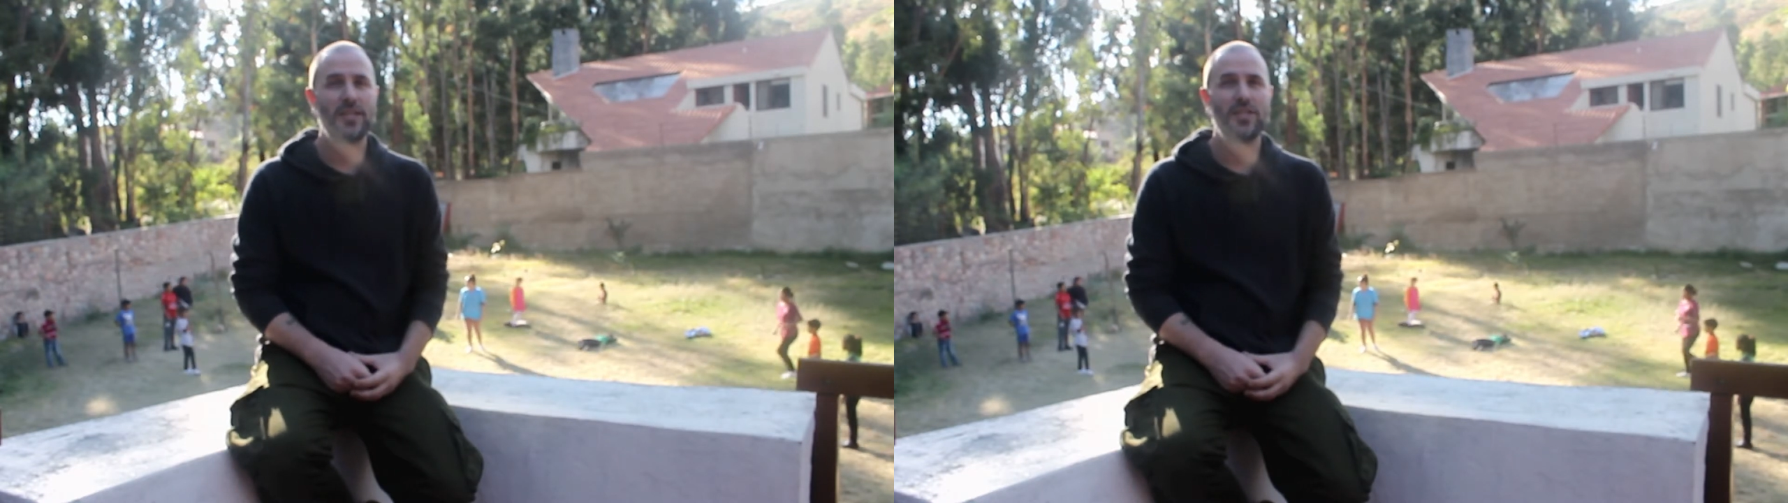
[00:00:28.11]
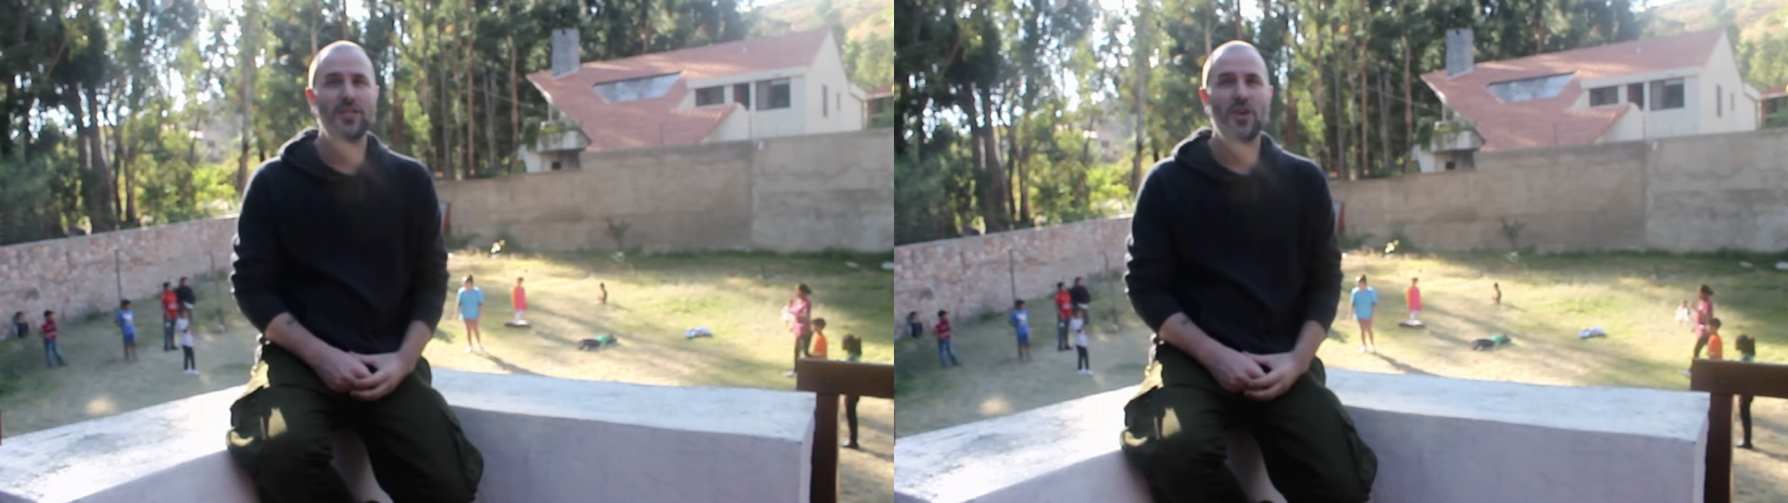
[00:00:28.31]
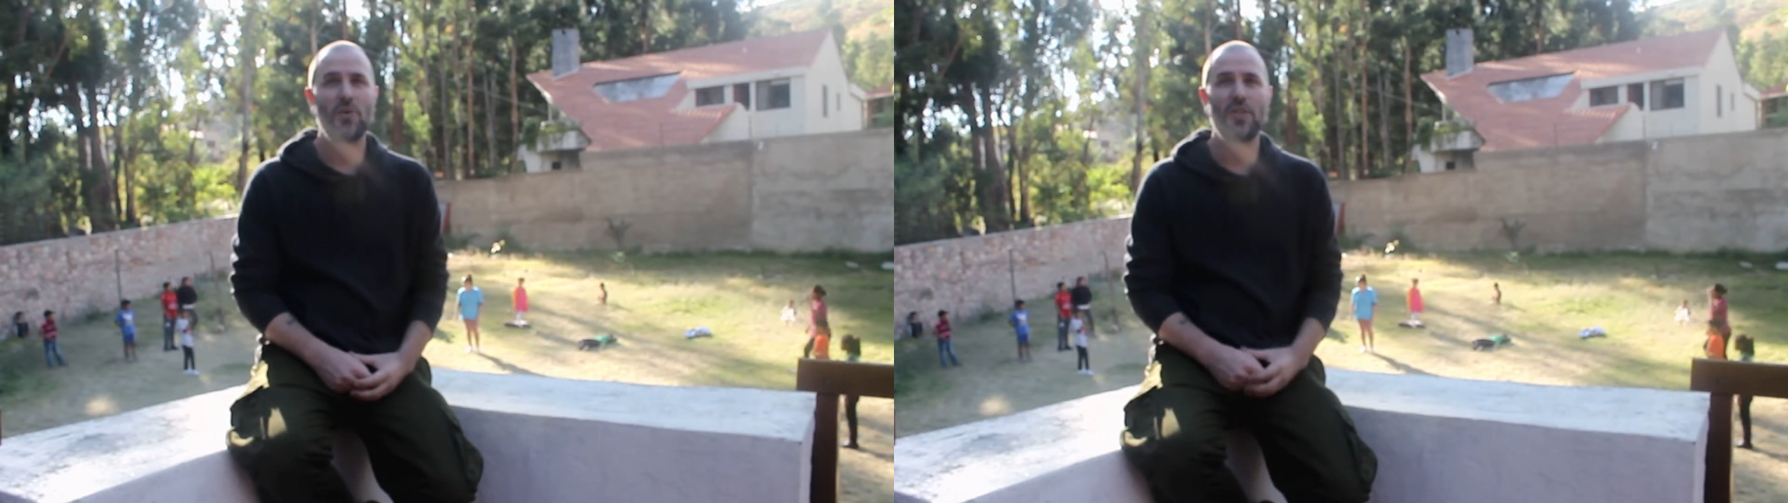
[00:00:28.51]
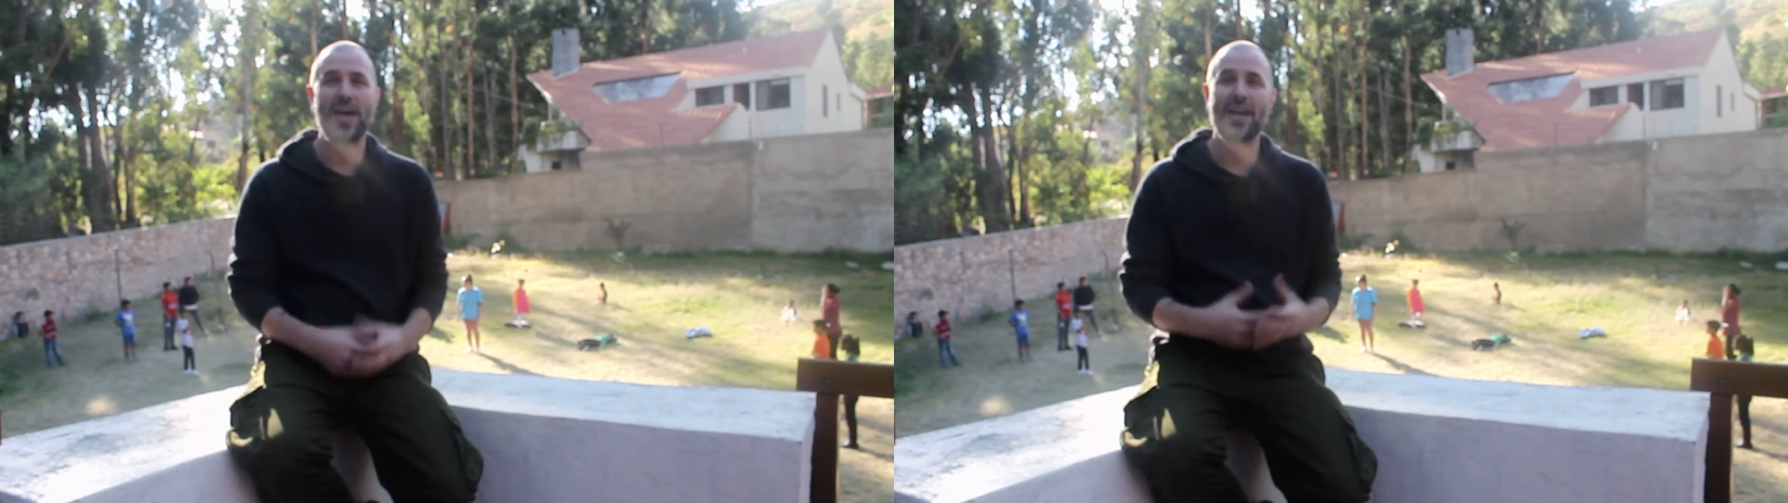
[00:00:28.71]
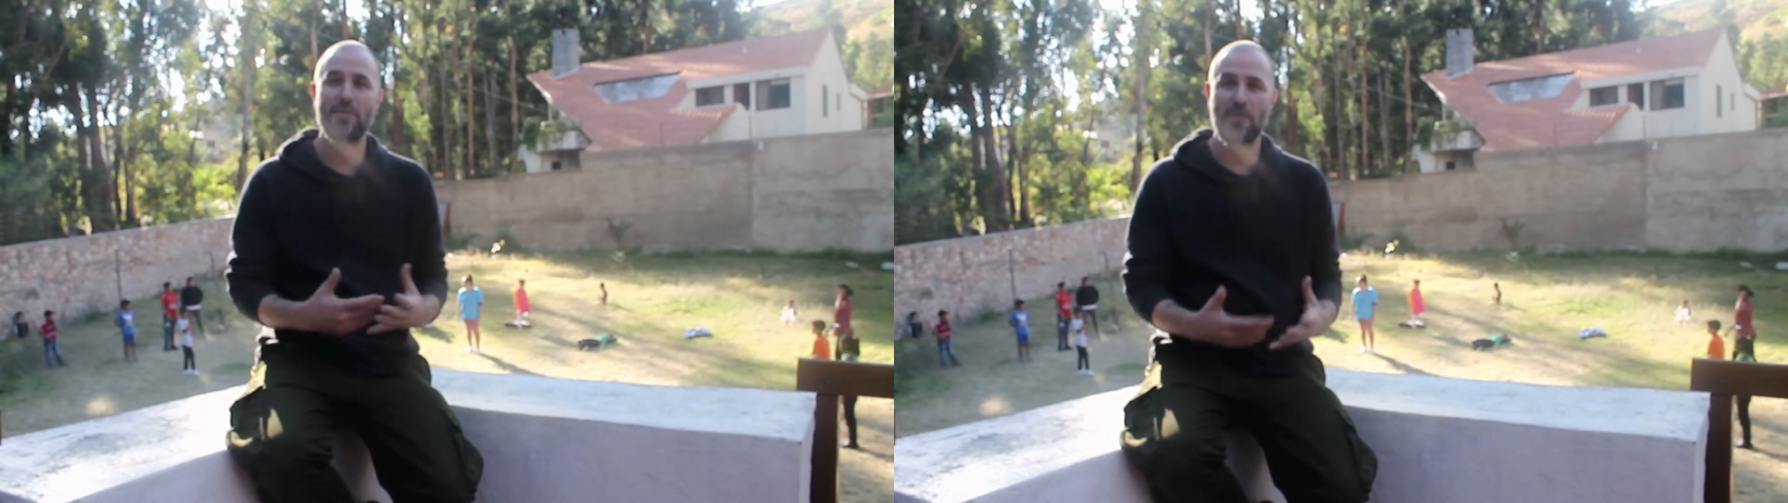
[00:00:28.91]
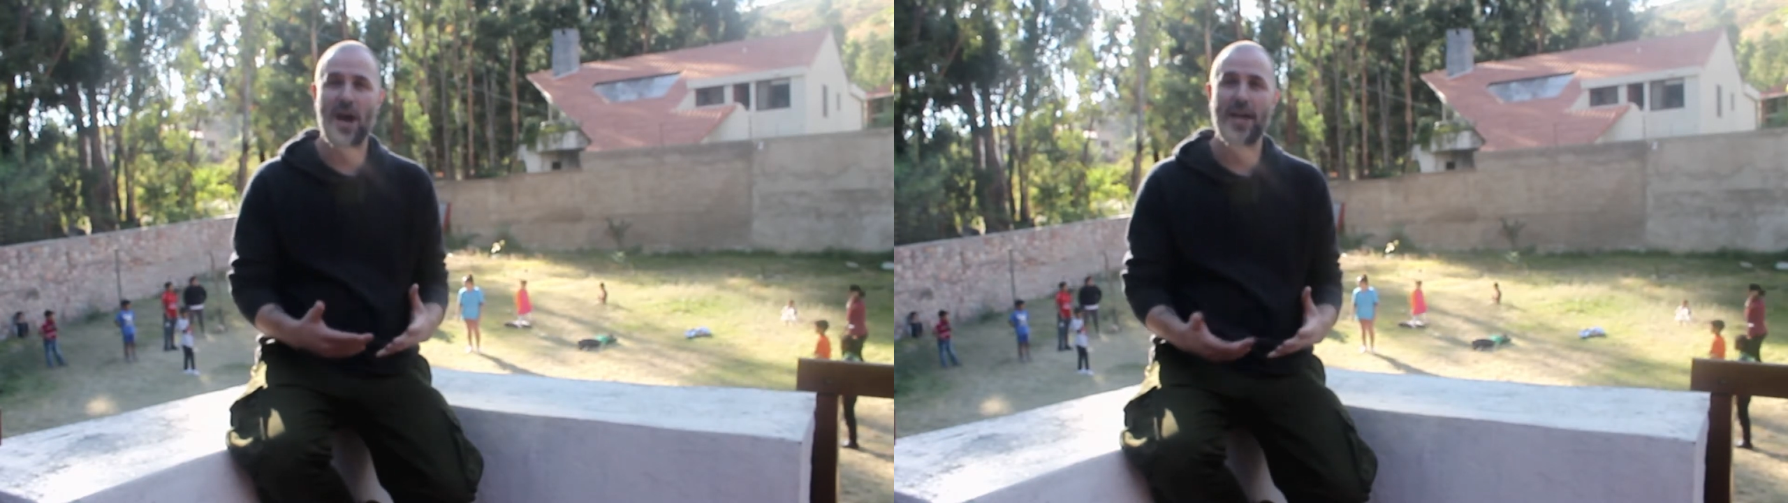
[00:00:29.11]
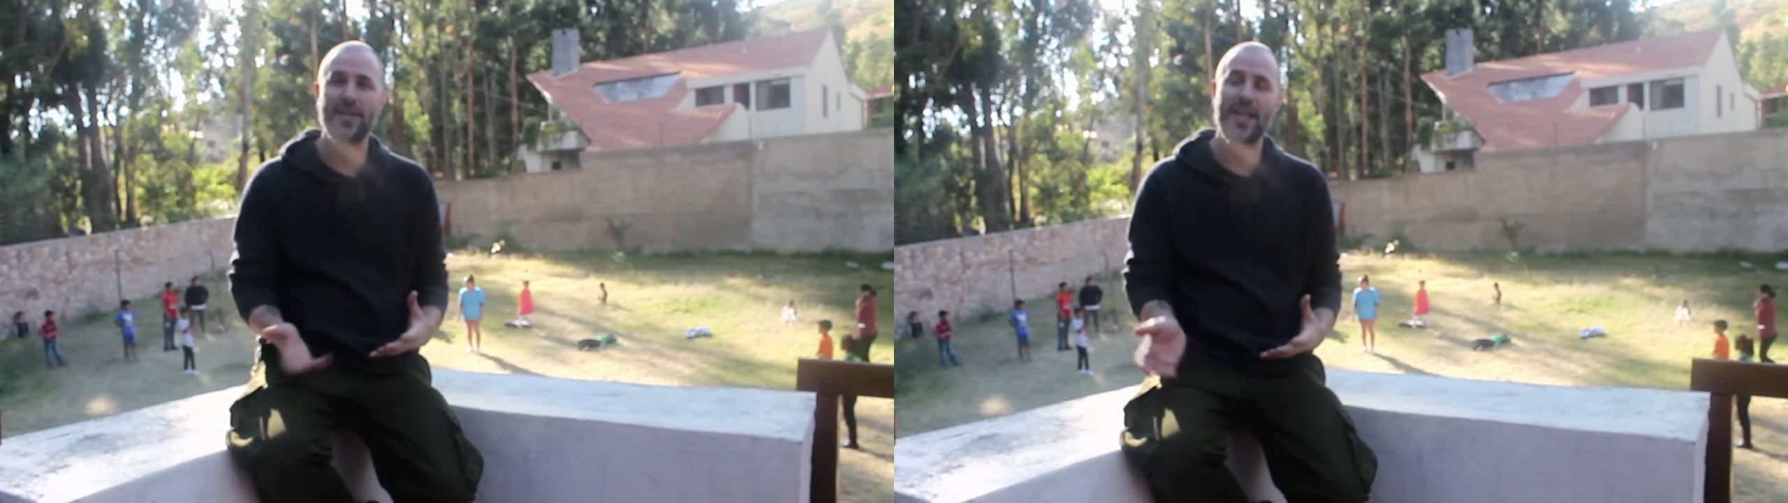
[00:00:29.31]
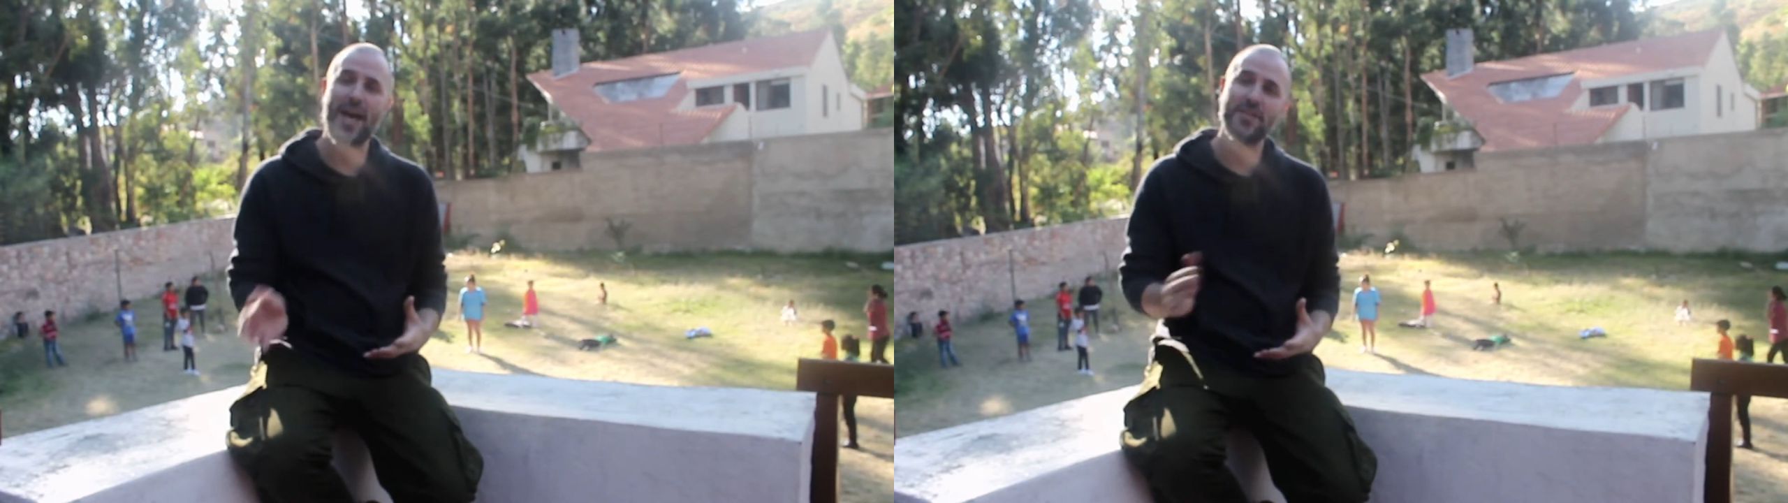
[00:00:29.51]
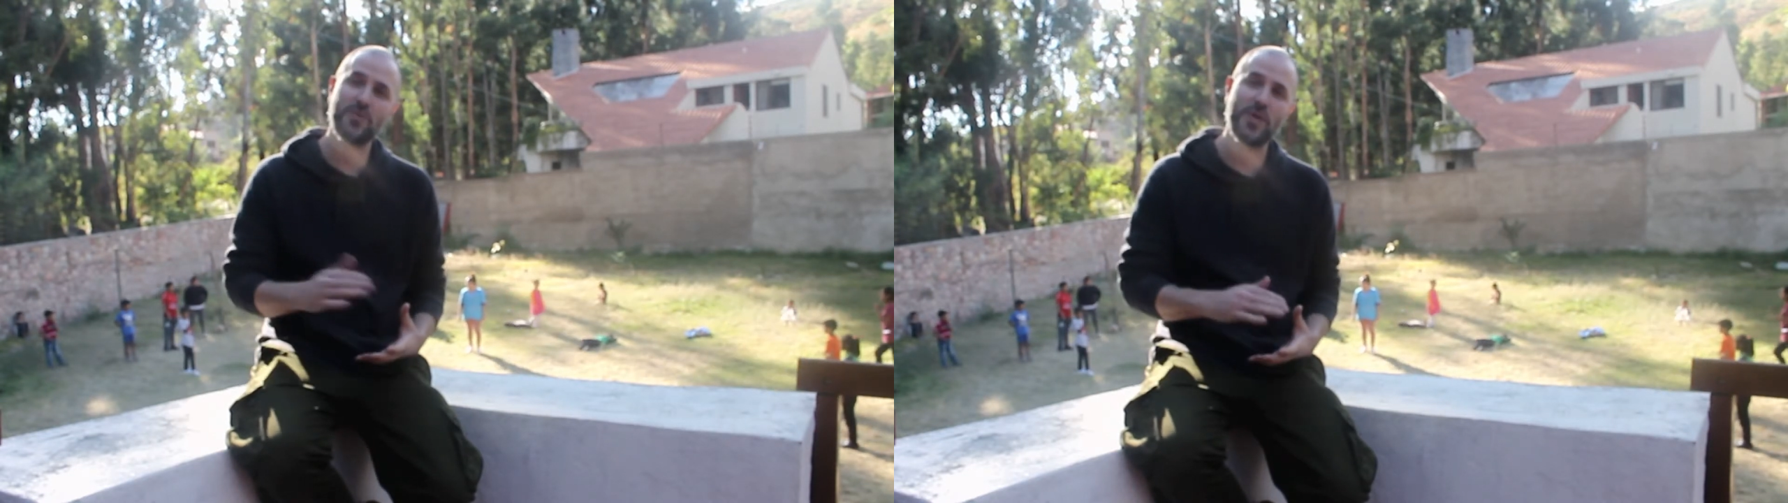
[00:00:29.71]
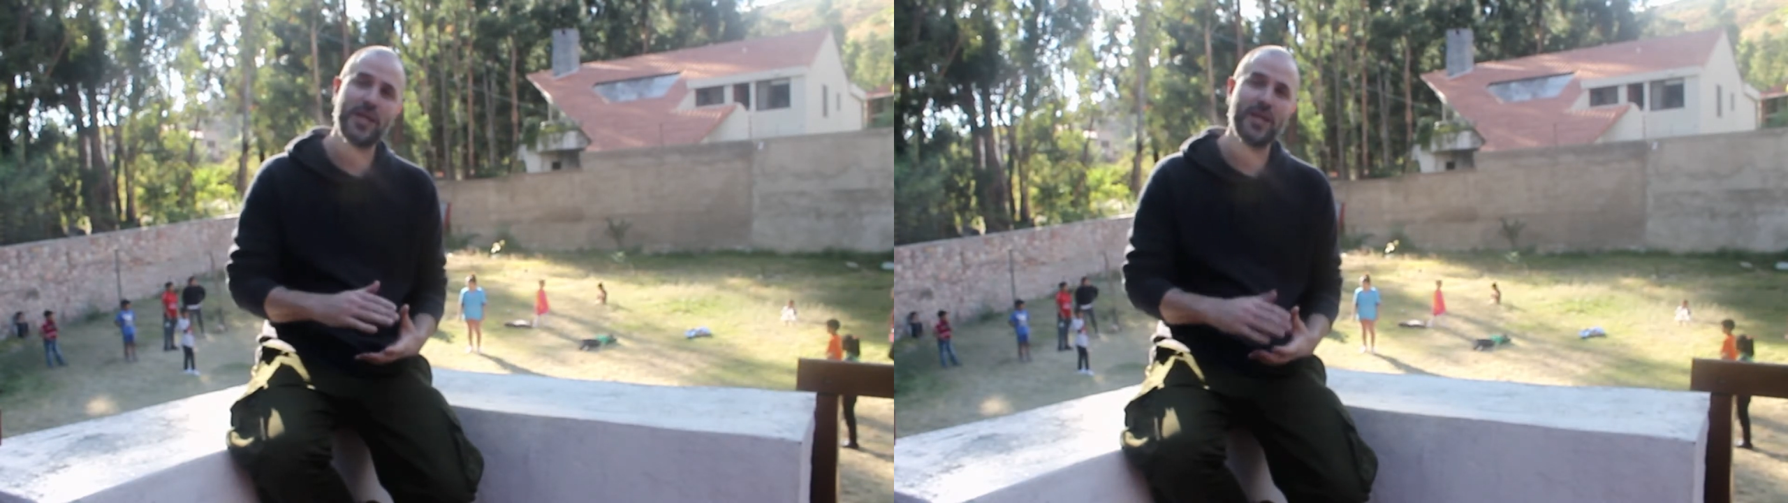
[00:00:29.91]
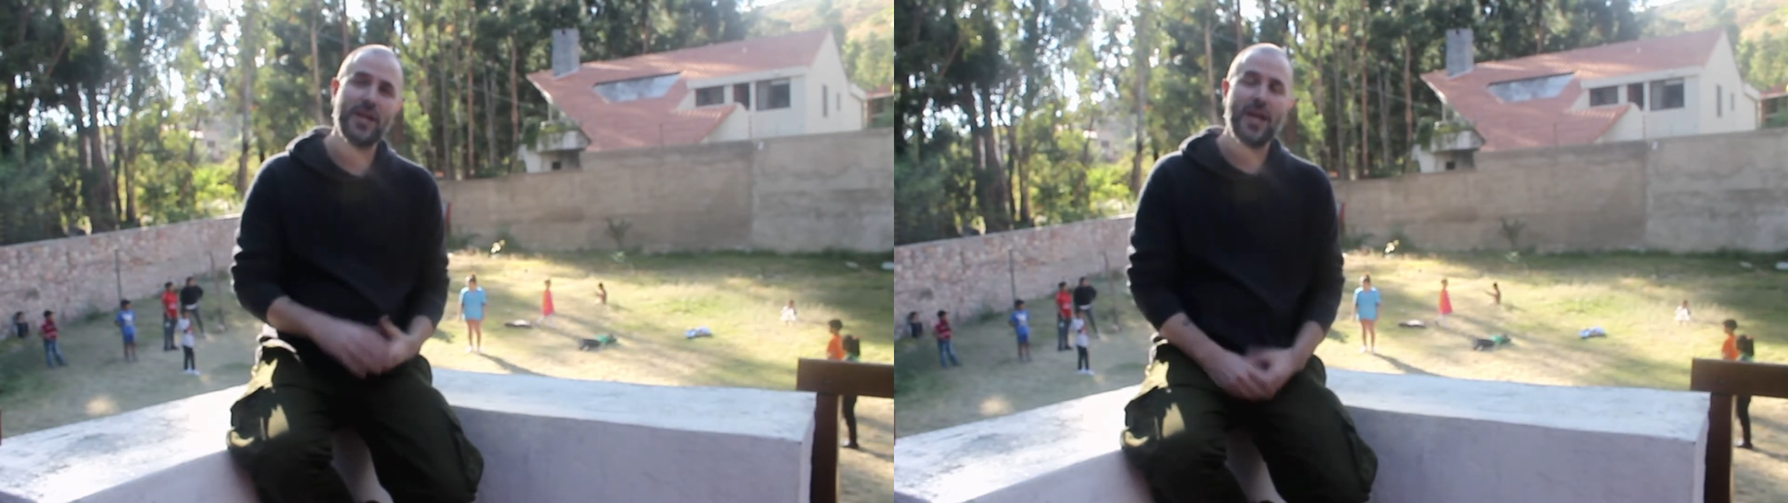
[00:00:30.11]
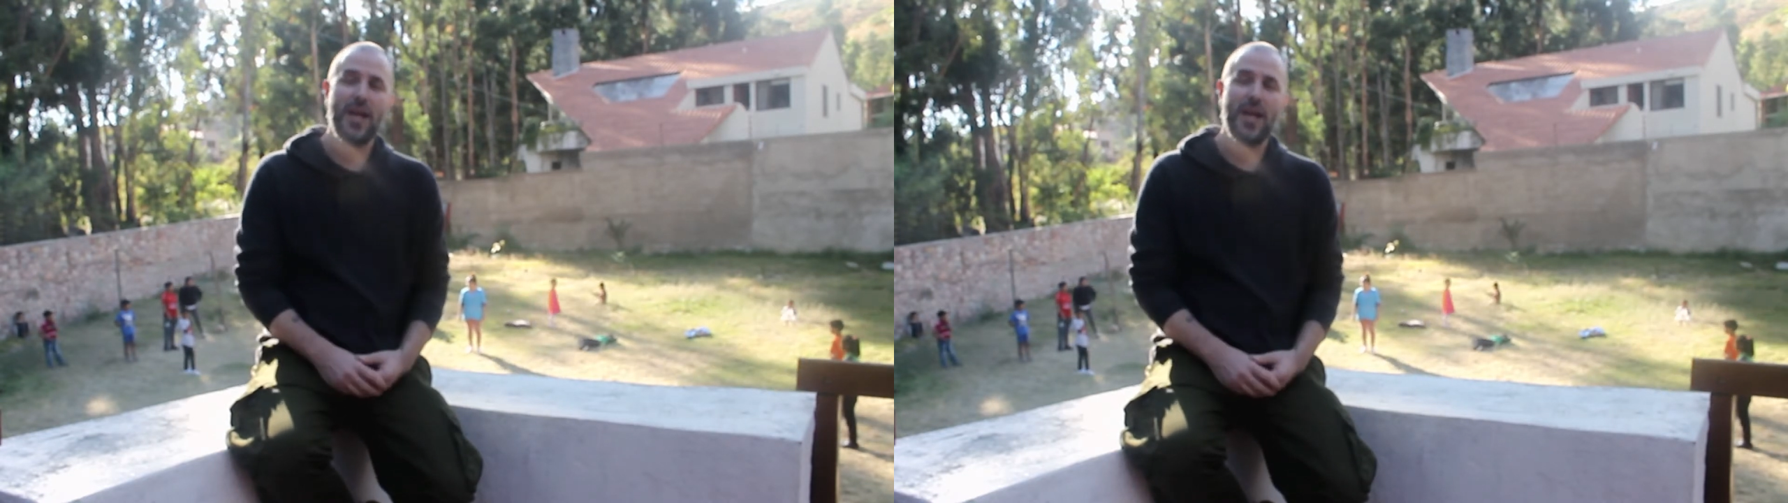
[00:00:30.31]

And so with that in mind, last week,